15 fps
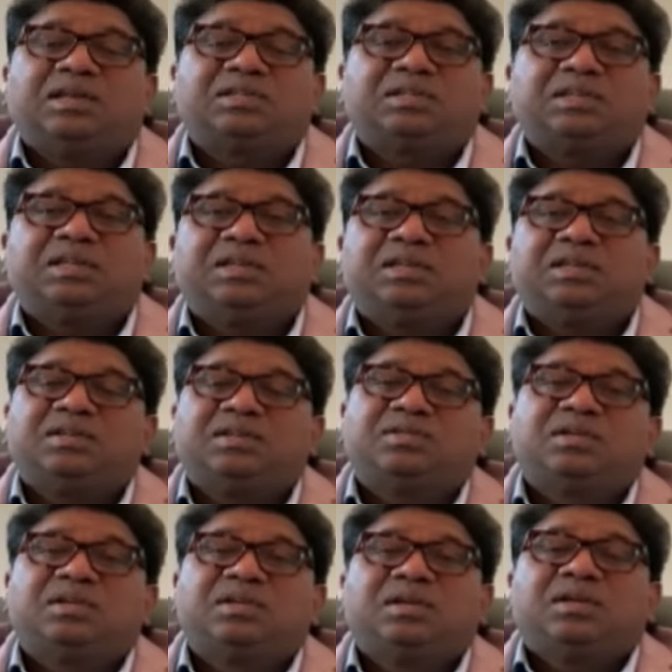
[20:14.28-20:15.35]
and
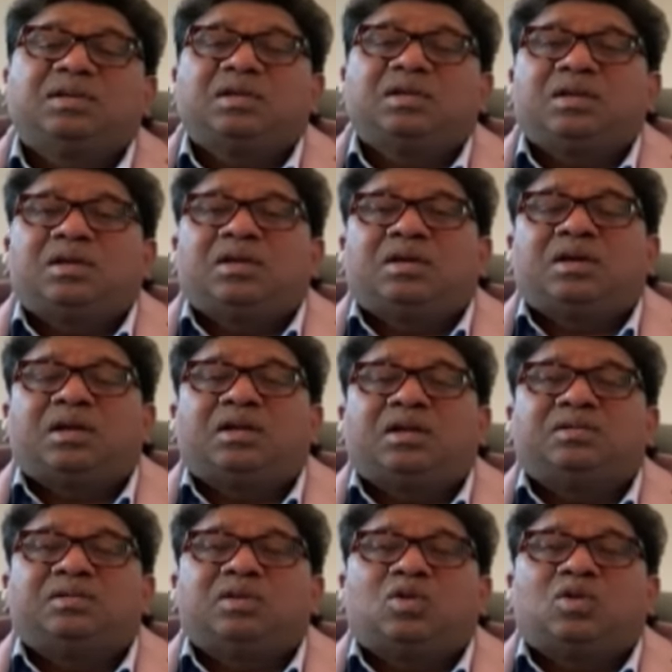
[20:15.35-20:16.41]
STDs.
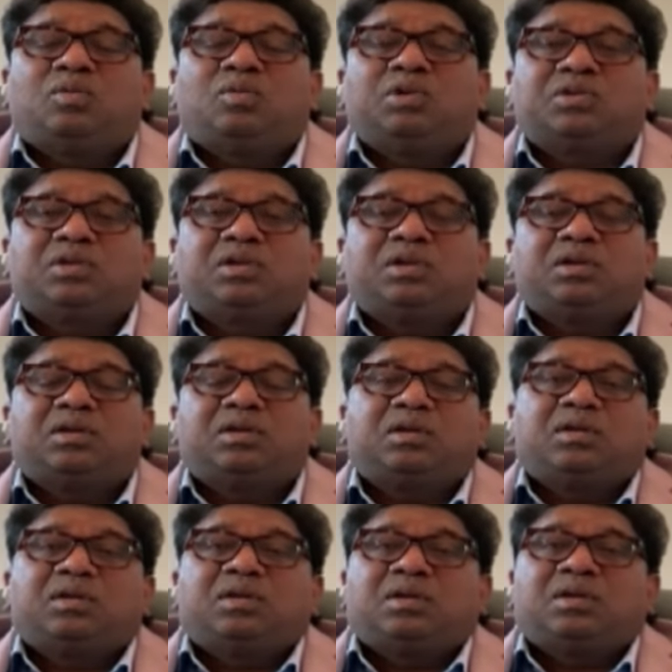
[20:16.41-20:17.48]
And, you know, obviously,
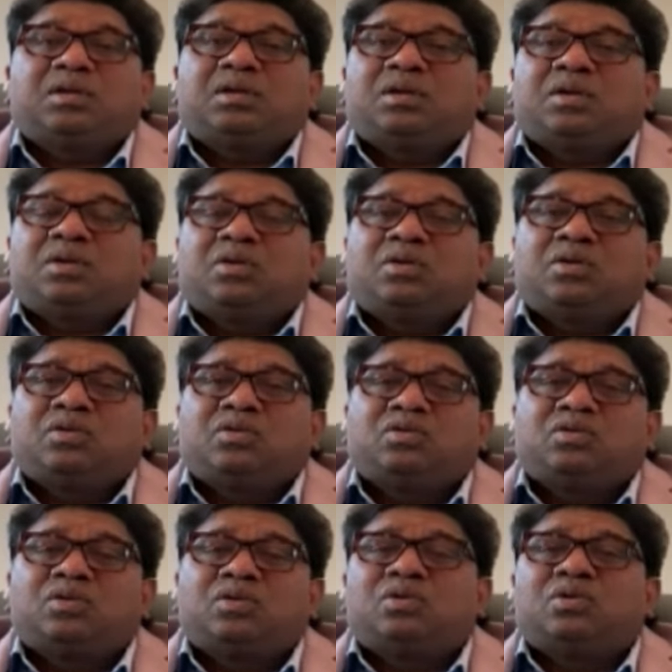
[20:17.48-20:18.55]

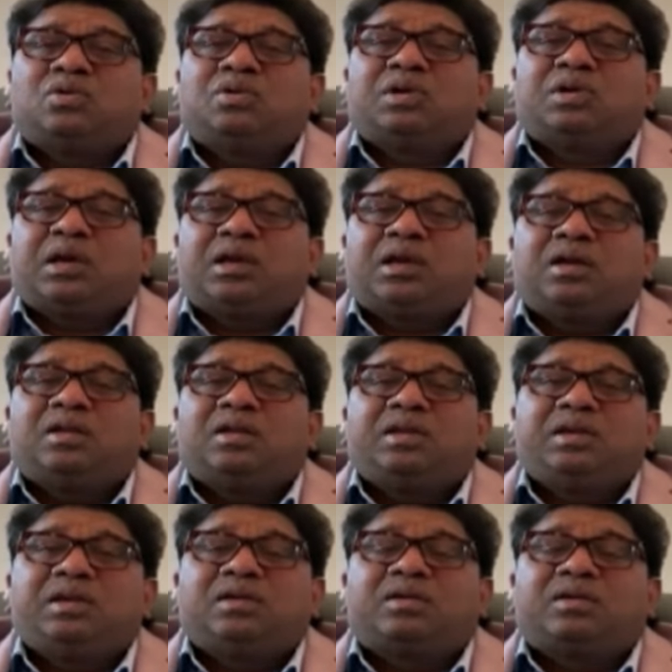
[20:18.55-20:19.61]
so
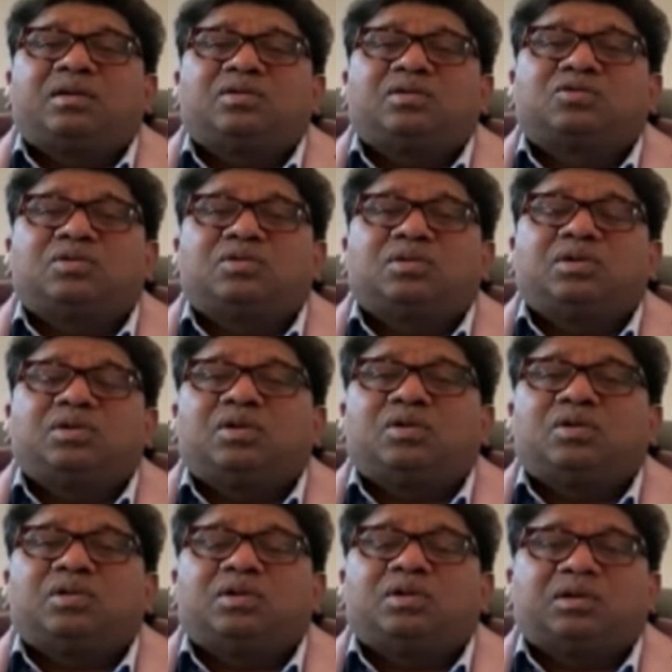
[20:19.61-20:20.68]
again, here also, you
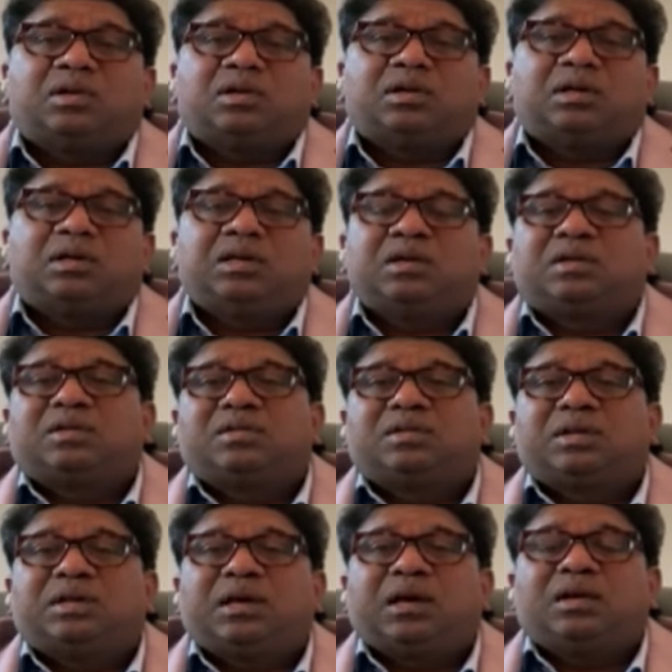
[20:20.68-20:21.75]
know, the
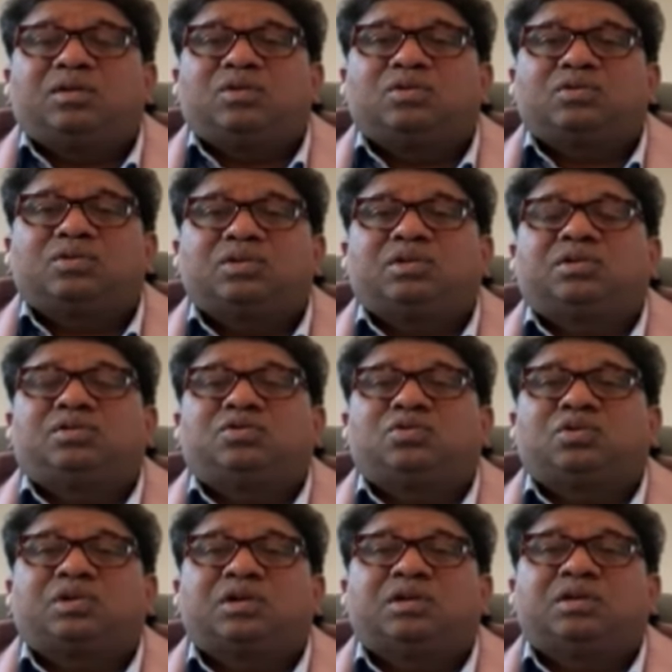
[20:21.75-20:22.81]
earlier the diagnosis,
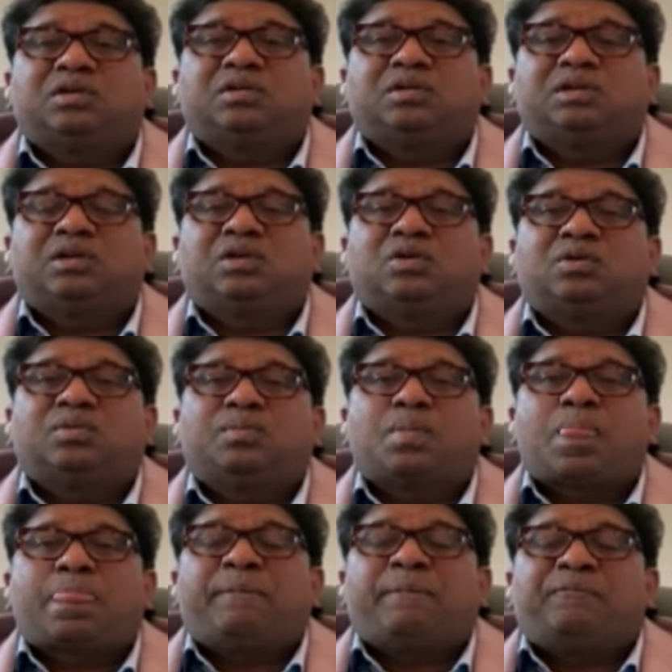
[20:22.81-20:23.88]
we can, you know,
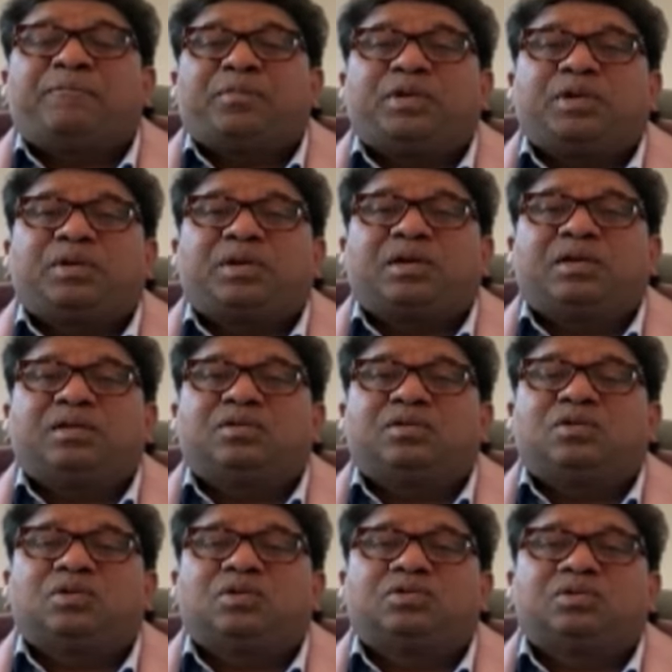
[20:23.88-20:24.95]
you
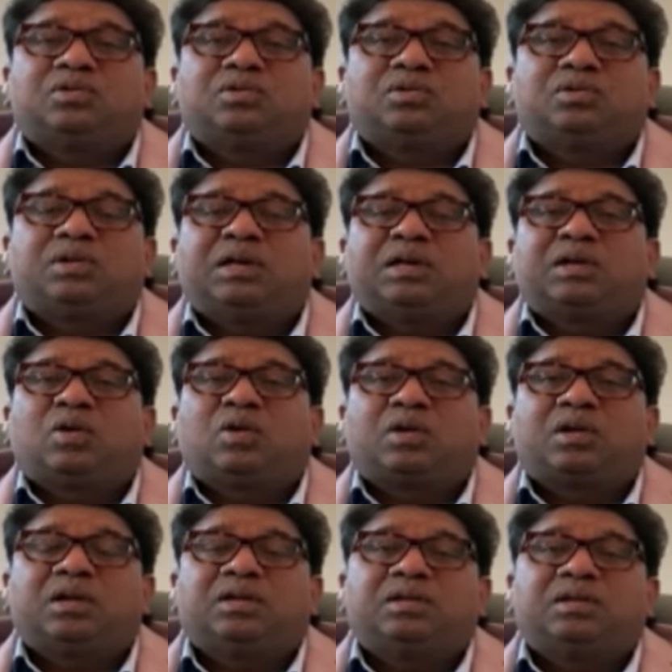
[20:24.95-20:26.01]
can go through and
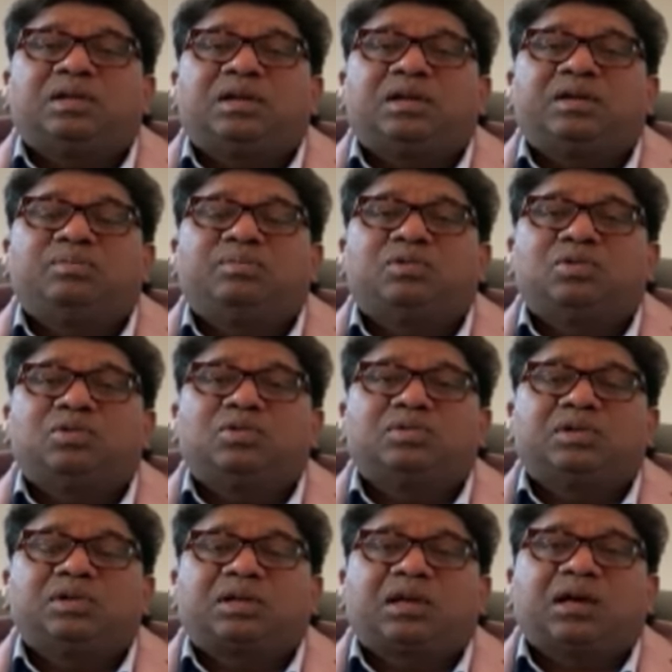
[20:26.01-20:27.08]
target and
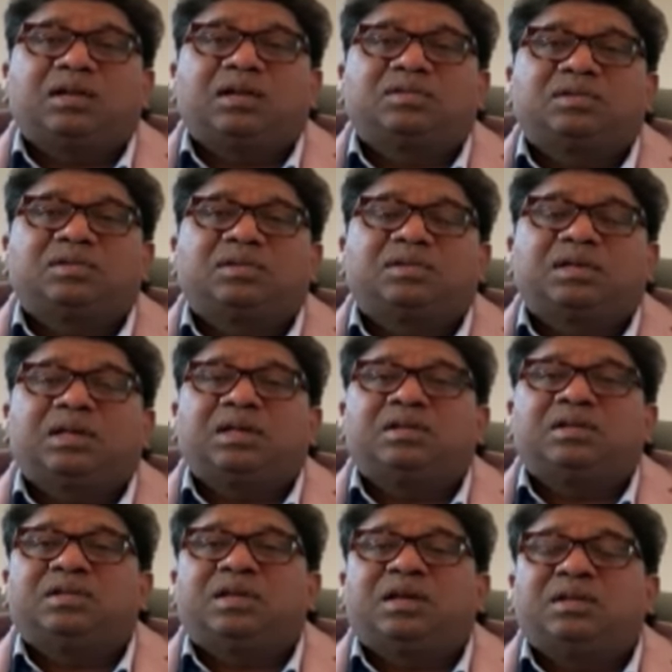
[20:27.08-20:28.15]
remove the cancer,
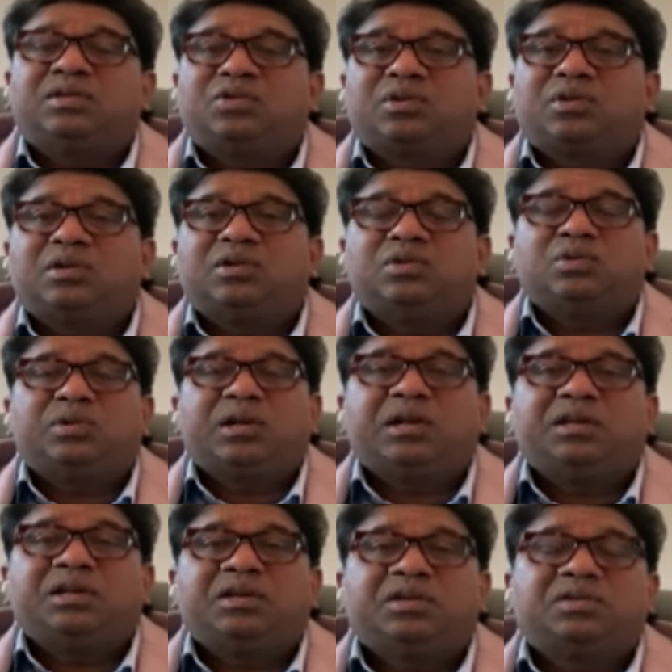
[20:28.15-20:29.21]
and then you can
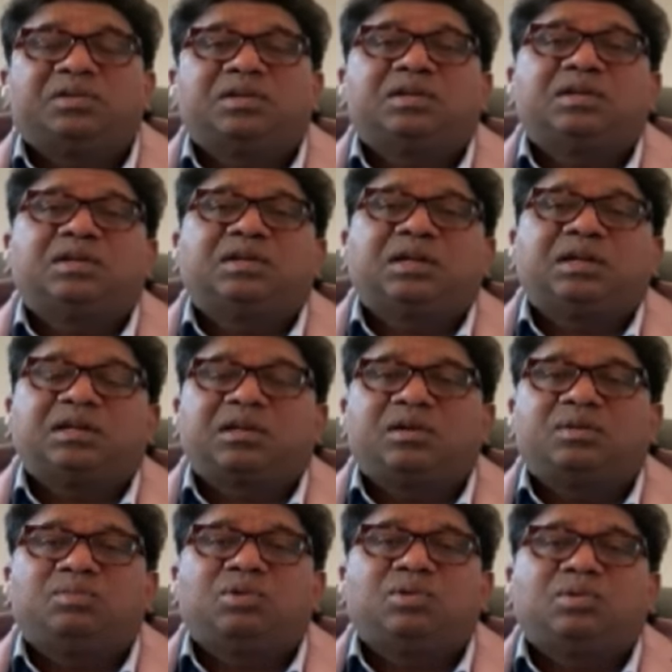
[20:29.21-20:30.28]
radiation and
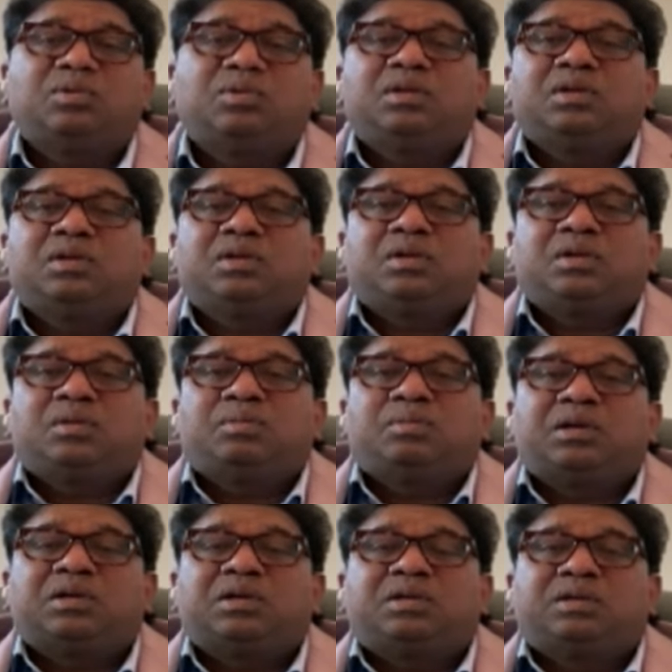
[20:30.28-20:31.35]
chemo.
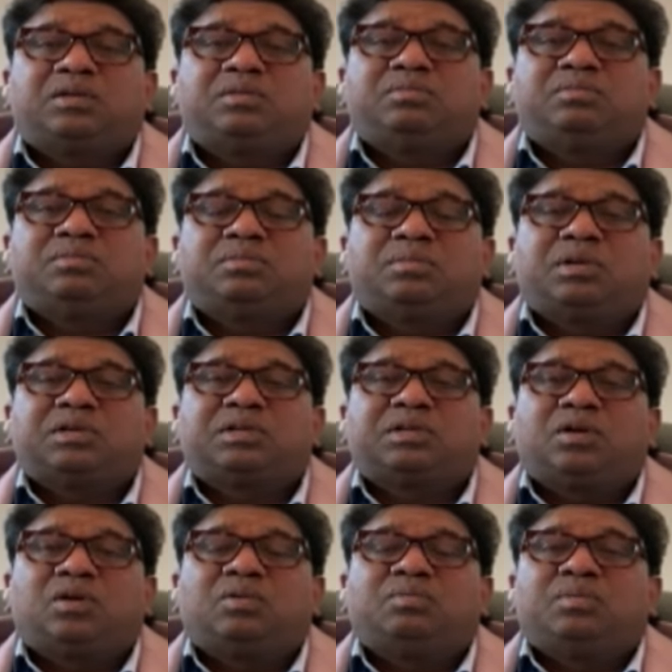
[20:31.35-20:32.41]
But
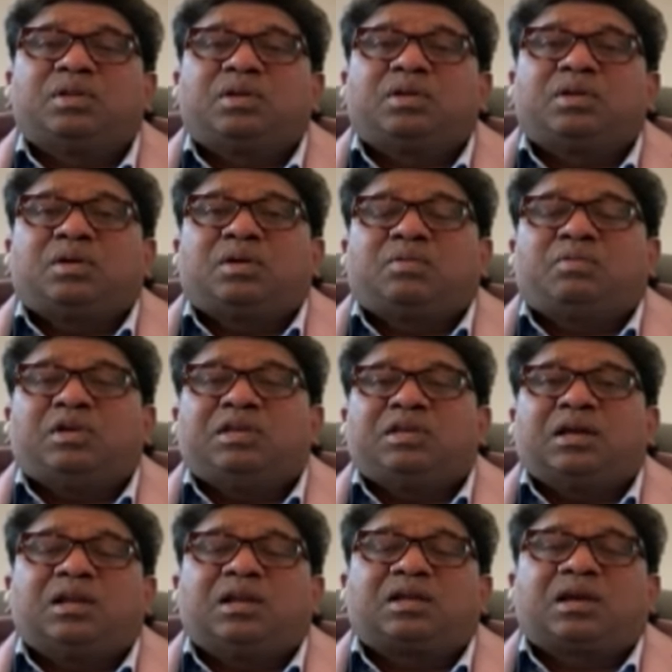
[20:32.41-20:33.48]
you know,
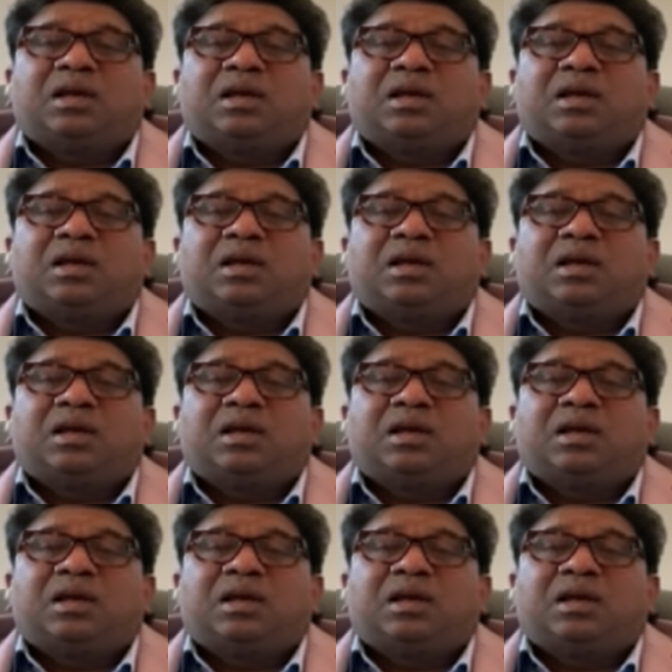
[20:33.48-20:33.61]
vaginal